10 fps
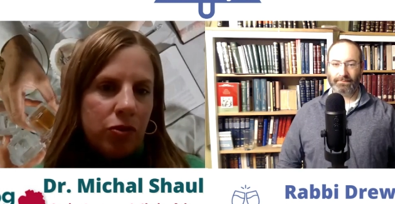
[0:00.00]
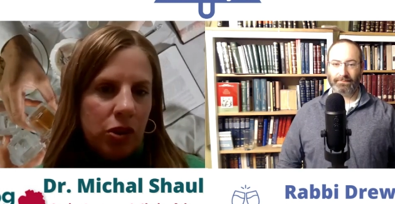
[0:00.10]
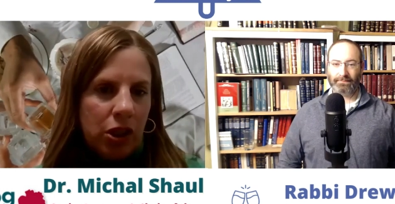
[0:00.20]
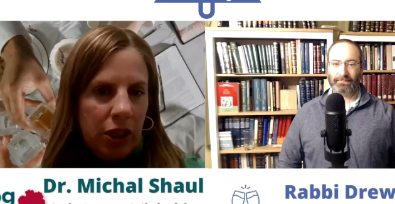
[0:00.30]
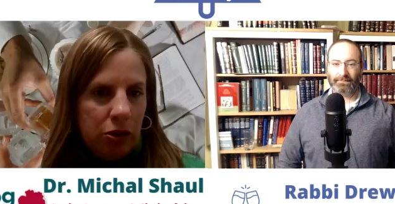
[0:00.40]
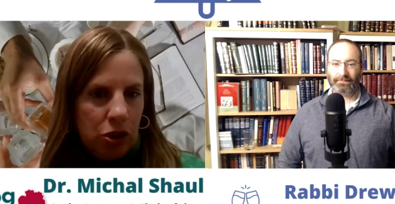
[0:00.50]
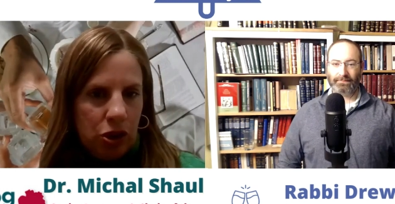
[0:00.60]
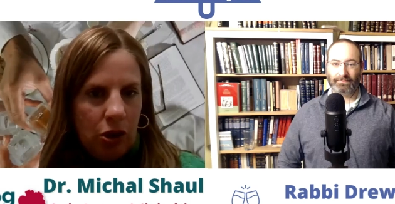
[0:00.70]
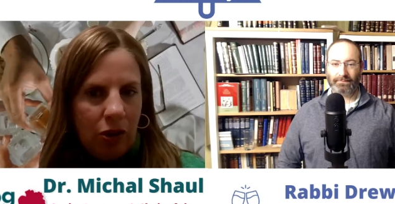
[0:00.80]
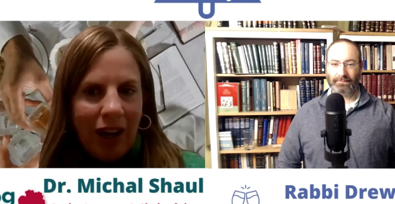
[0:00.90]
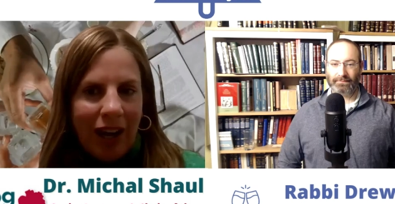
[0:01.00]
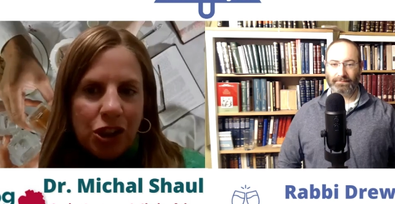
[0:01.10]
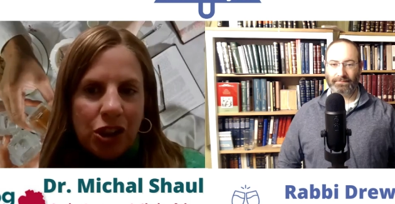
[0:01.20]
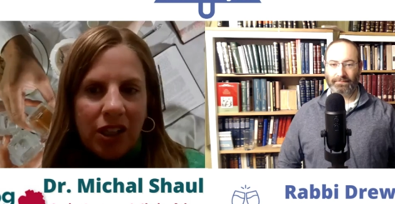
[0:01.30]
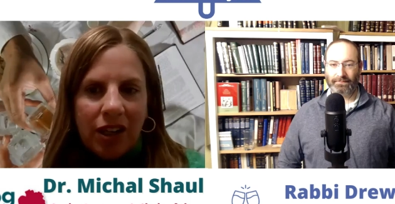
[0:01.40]
Speaker 1: for a kiddush. The
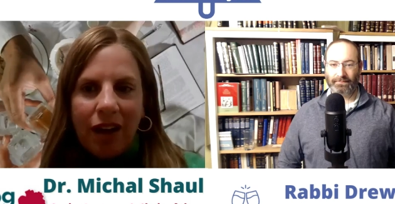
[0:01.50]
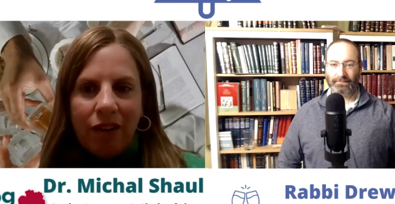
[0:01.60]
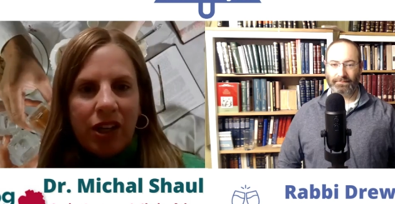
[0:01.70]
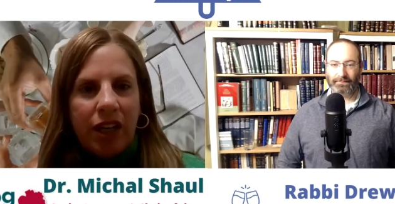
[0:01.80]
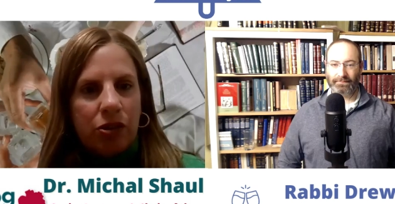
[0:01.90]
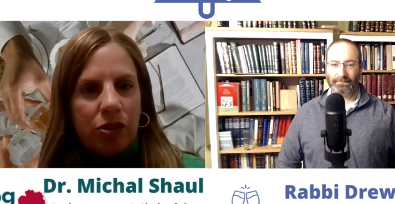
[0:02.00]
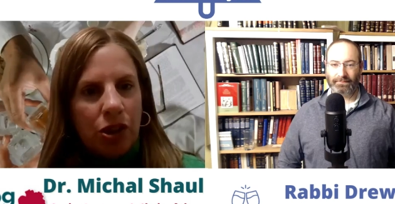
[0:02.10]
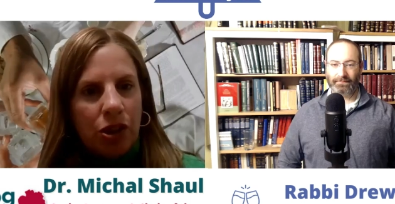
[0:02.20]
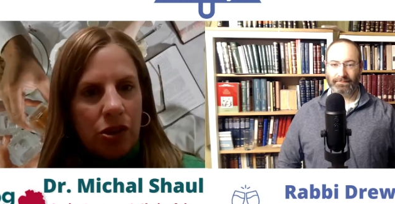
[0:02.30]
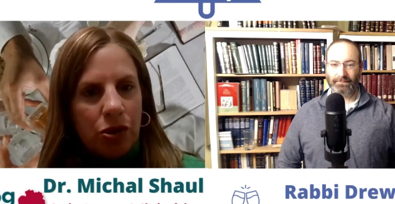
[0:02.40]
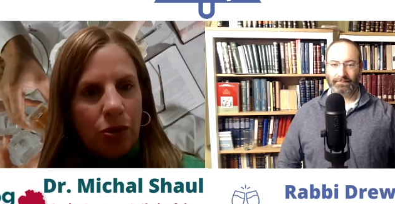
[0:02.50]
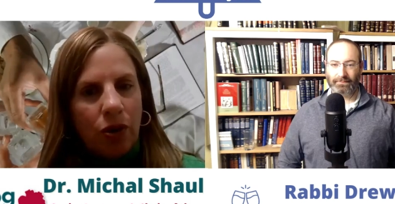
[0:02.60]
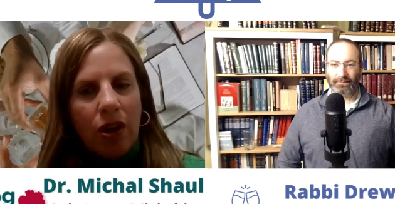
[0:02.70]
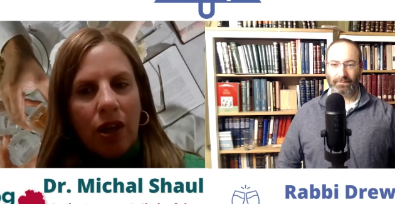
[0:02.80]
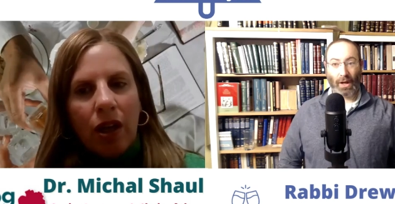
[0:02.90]
Rashi didn't have a kiddush in his
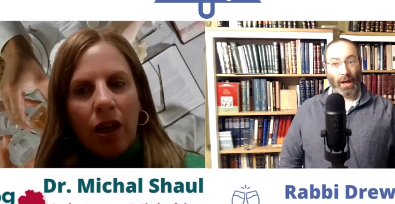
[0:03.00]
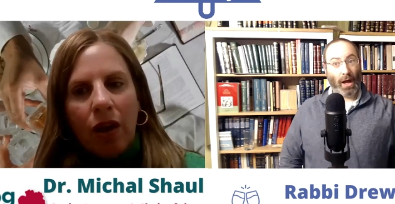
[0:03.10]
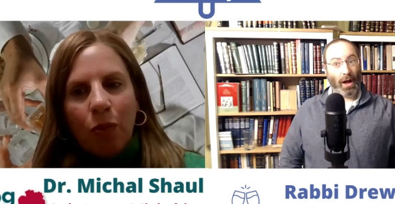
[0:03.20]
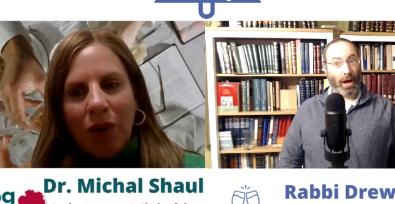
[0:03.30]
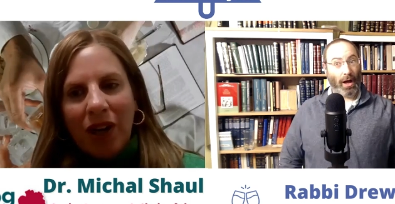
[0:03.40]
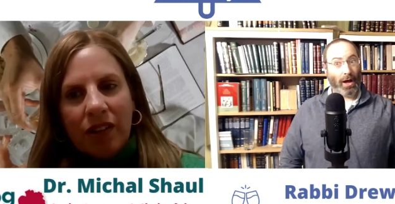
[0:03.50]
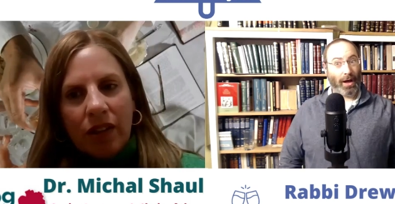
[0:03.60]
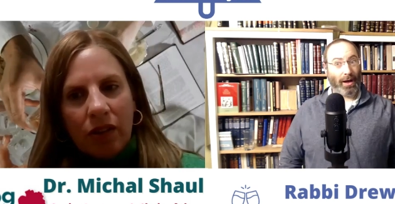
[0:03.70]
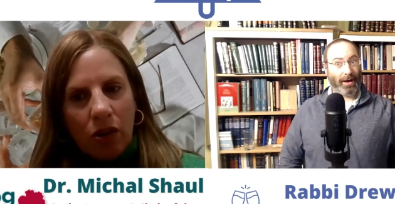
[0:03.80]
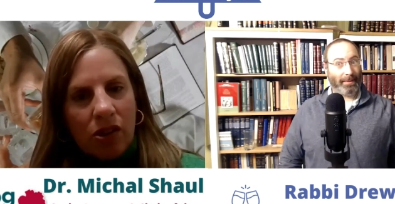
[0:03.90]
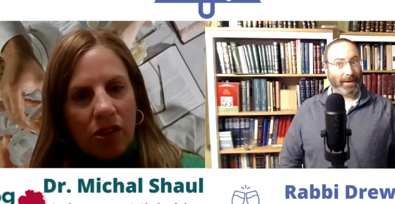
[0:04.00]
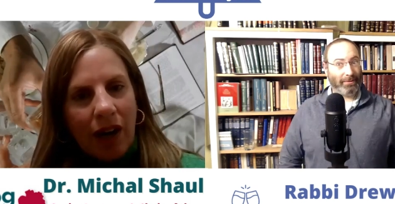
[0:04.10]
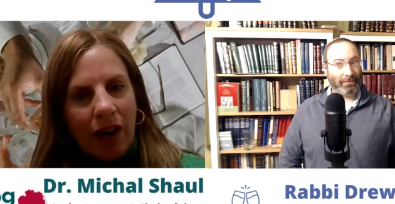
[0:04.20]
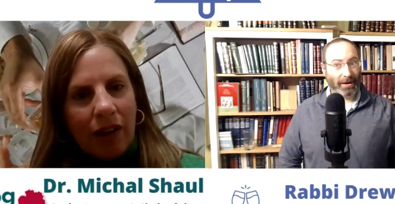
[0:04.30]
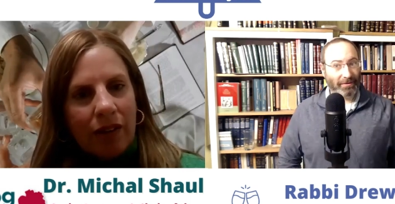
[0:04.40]
shul. When did it uh, all I
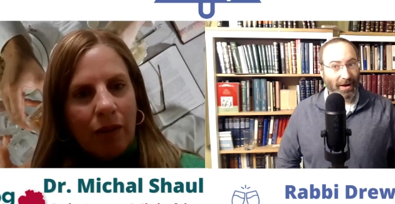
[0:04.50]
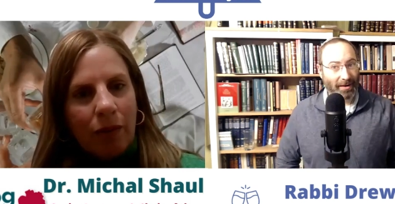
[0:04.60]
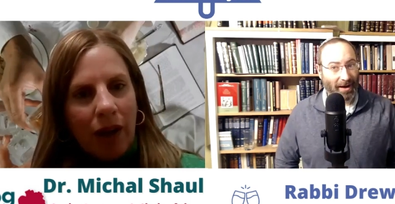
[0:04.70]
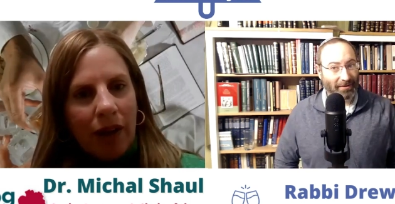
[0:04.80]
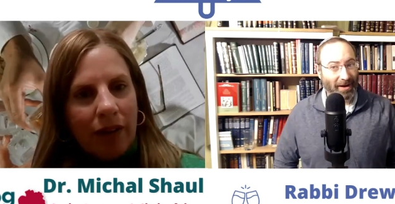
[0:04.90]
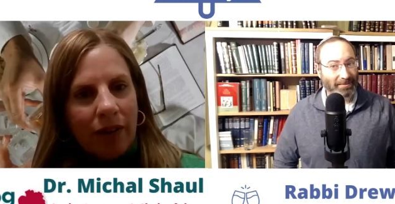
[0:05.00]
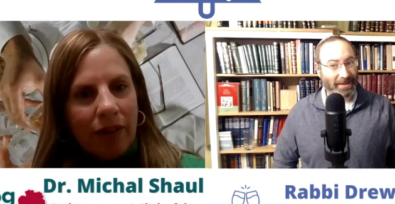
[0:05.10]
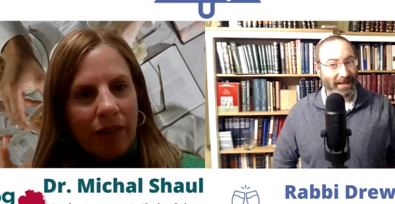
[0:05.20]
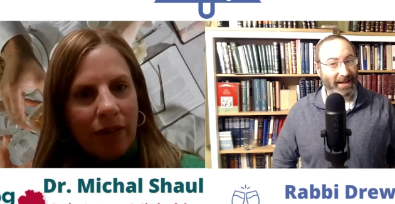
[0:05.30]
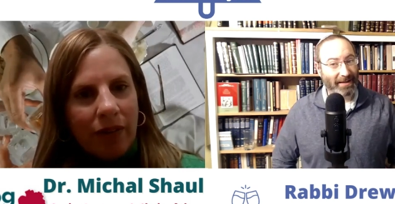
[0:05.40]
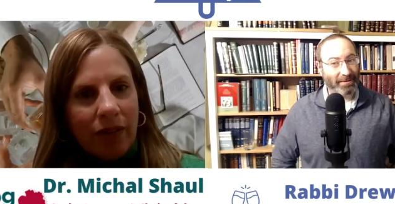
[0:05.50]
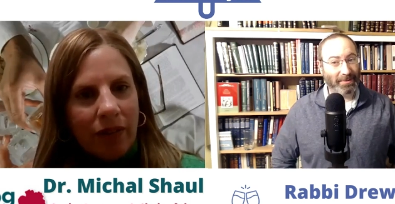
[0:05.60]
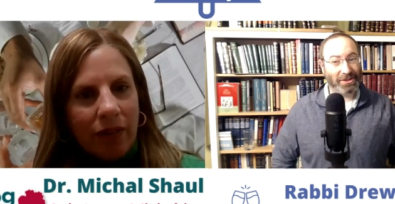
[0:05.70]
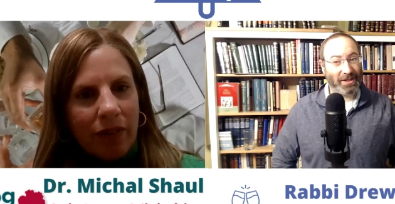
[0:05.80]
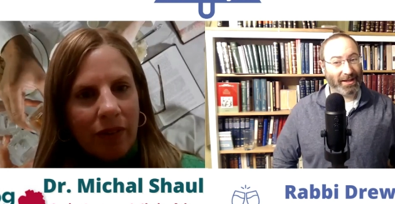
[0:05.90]
mean, start? Abraham,
Speaker 2: did have a
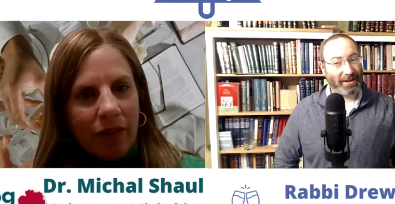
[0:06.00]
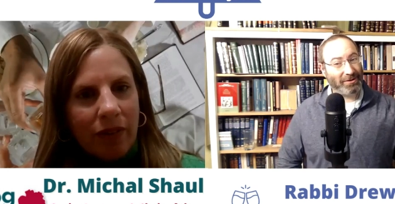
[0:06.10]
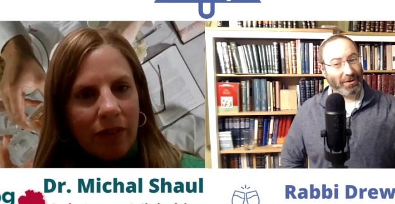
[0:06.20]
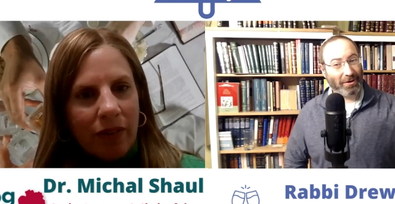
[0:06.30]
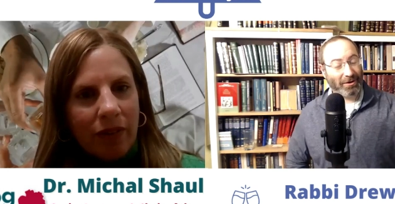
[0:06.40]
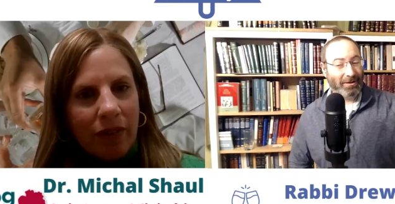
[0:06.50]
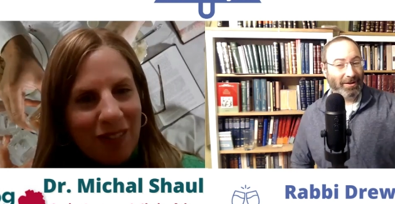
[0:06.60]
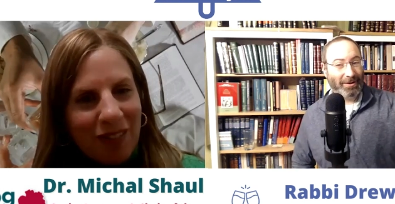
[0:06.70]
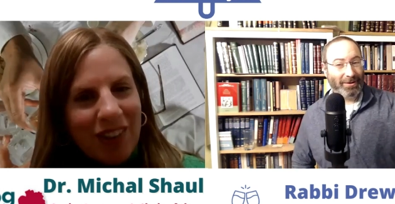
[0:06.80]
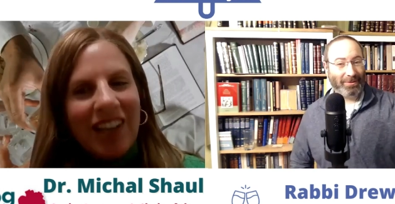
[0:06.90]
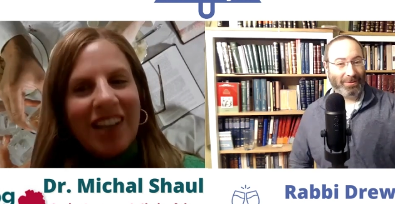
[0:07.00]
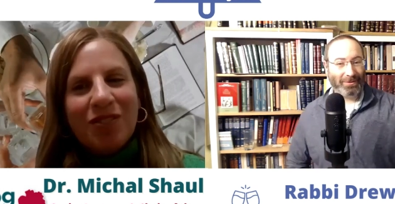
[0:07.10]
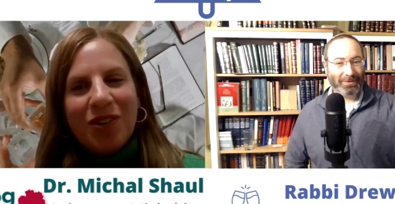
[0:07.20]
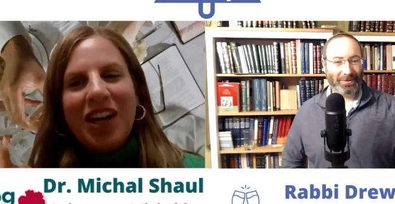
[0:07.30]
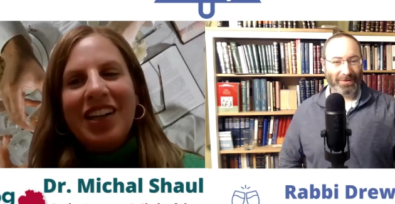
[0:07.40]
Mishta Gadol.
Speaker 1: Abraham
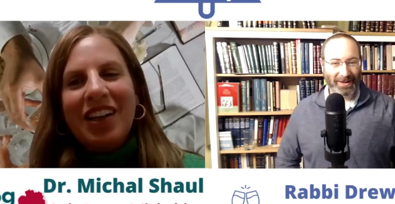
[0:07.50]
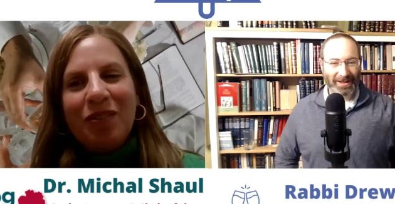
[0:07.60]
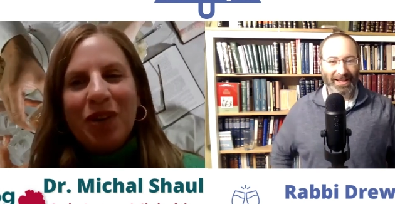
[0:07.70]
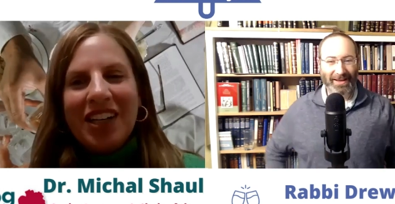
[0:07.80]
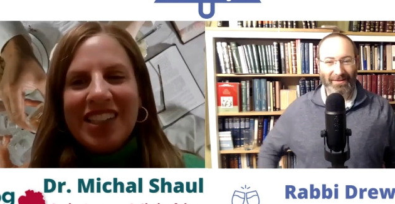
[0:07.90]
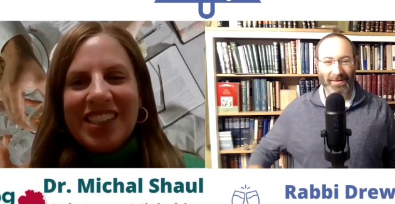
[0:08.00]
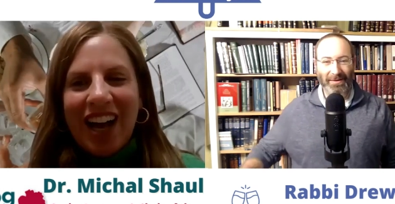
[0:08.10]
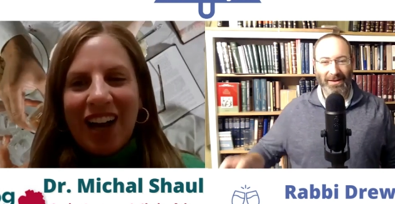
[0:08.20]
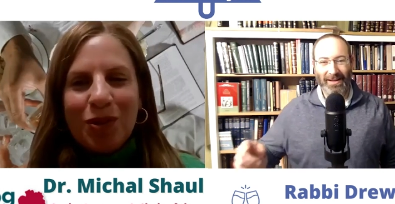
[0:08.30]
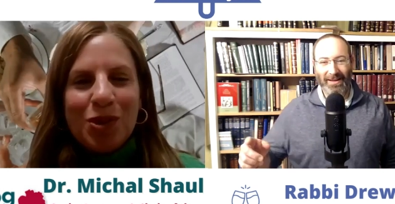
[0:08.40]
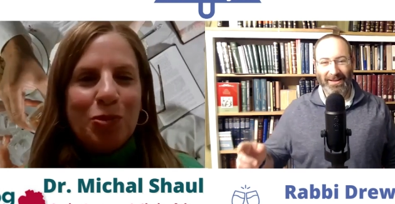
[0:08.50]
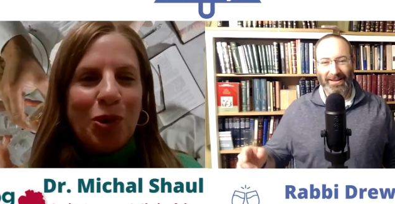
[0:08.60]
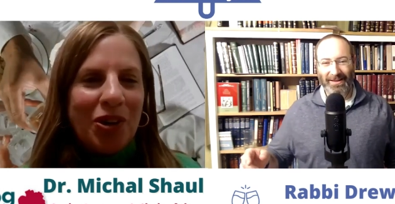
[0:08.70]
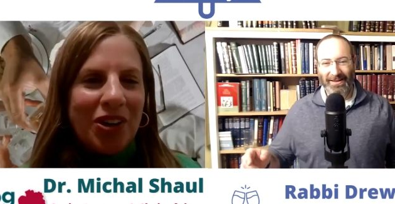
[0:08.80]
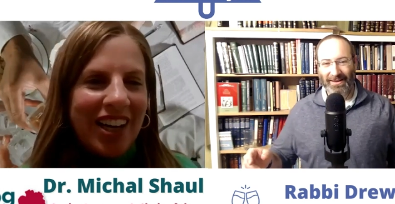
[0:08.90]
did when uh, when Yitzchak was
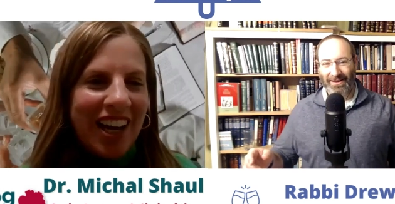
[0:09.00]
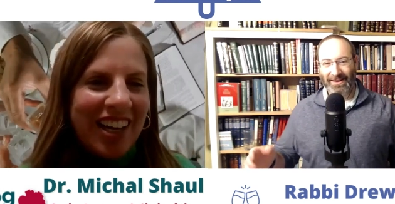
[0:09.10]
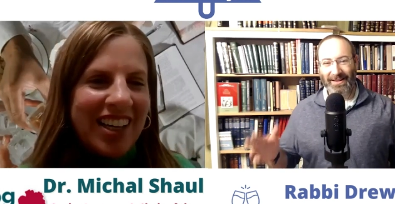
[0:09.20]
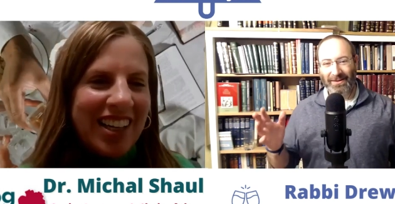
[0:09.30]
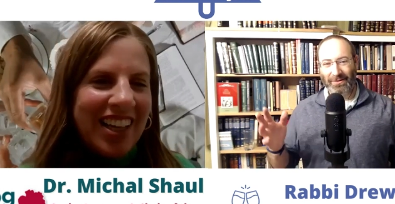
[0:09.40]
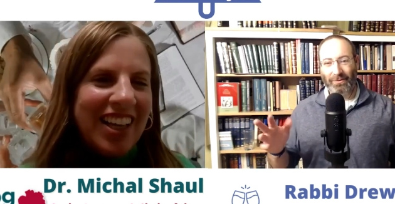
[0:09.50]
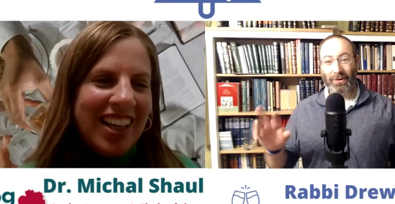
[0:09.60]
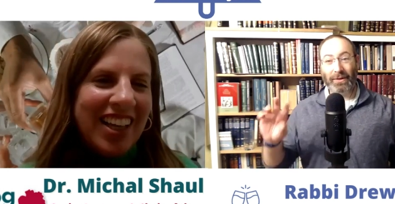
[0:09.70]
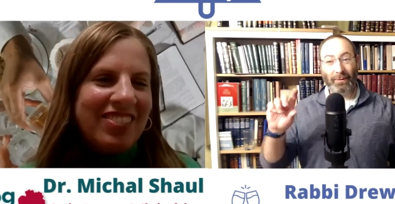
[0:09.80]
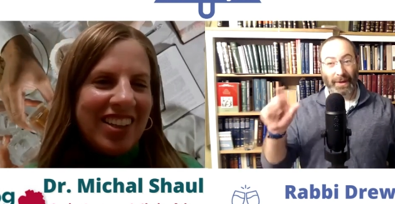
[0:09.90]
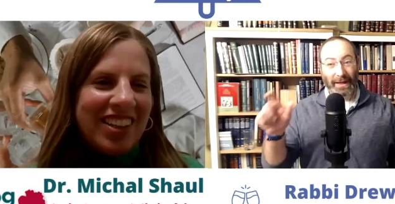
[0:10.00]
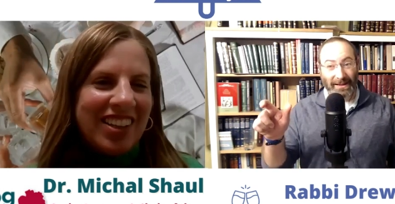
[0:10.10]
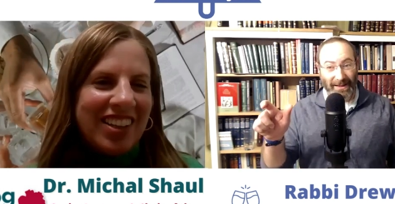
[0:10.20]
born, like
Speaker 2: when they weaned